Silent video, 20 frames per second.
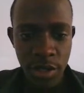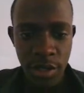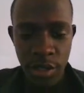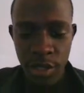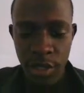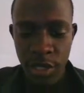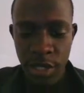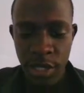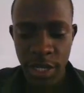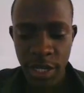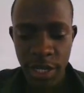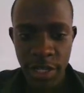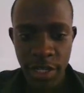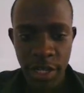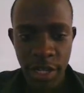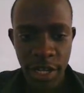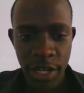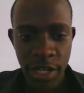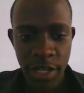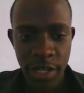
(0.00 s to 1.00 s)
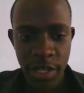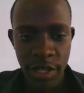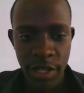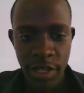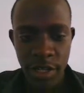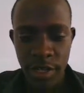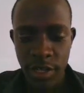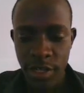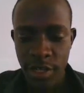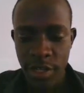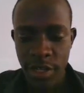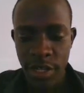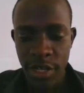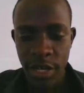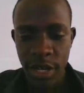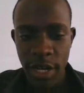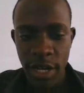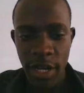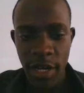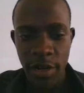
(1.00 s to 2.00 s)
and then
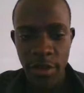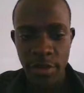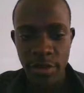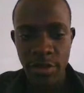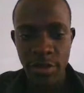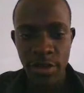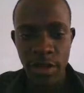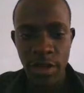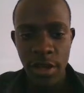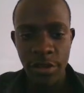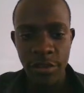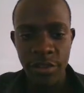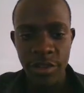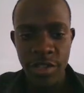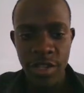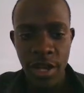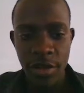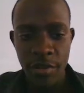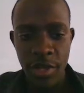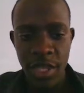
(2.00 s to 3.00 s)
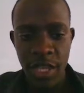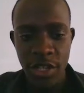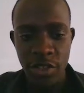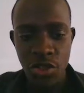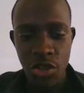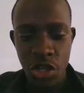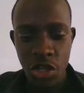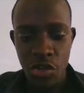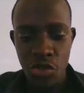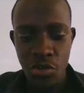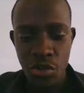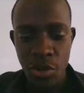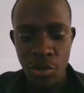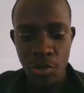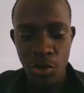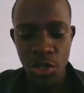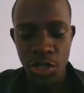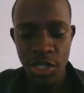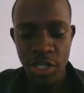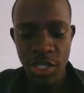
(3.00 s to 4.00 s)
uh, special method is going to be
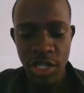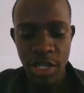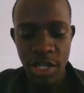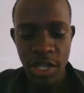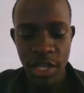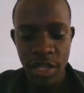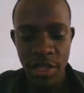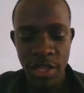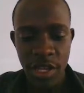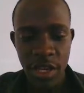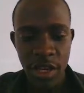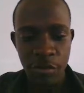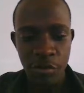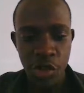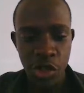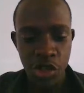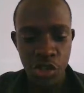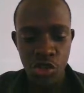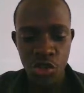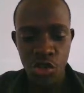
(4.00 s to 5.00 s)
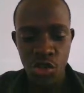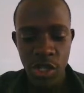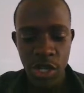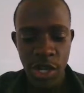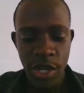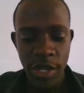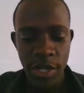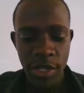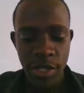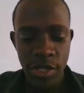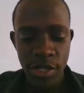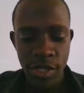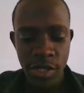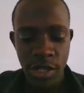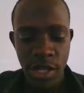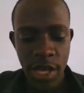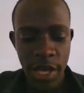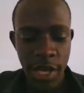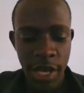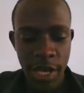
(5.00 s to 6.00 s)
post another thing i'm going to say is
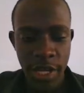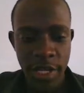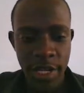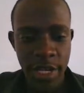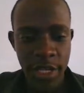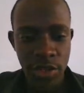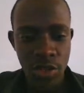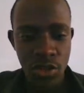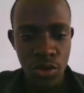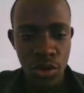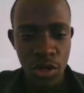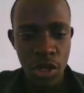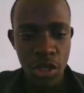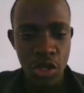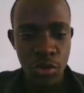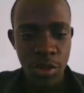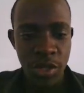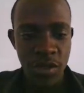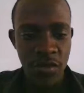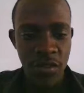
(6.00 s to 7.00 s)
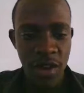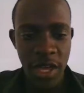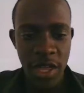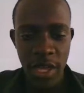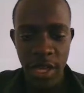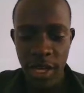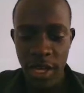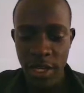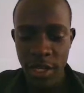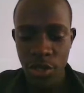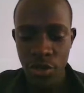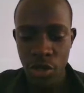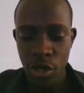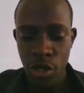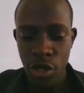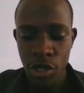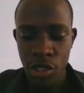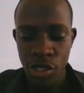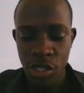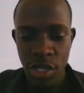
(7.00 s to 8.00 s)
the header so we're going to specify the headers we're
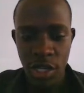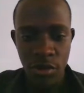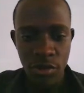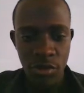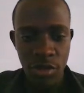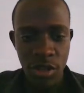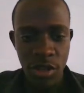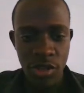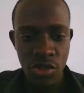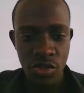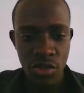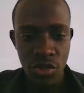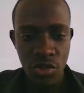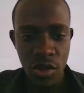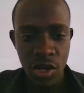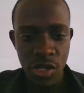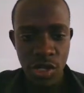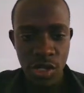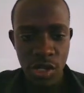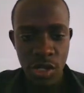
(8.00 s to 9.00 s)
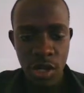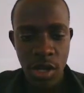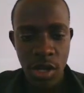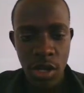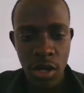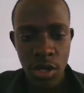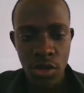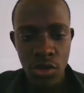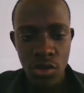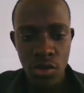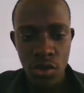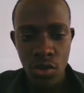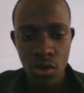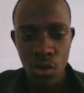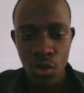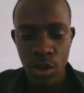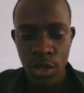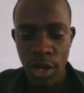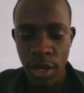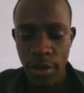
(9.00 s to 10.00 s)
going to send with this request
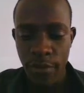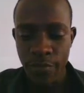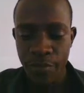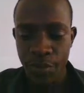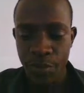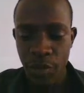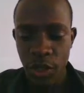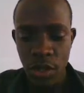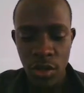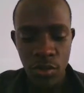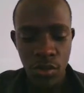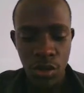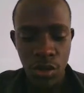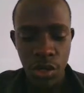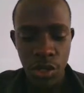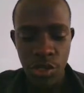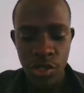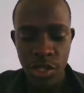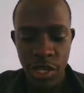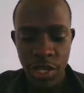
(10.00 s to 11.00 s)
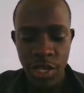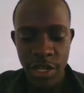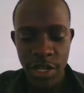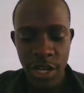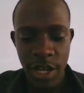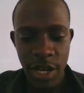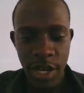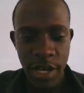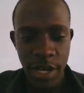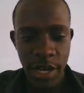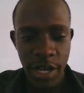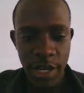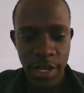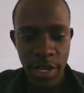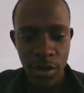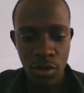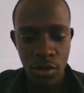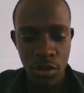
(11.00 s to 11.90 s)
so the we're going to send a header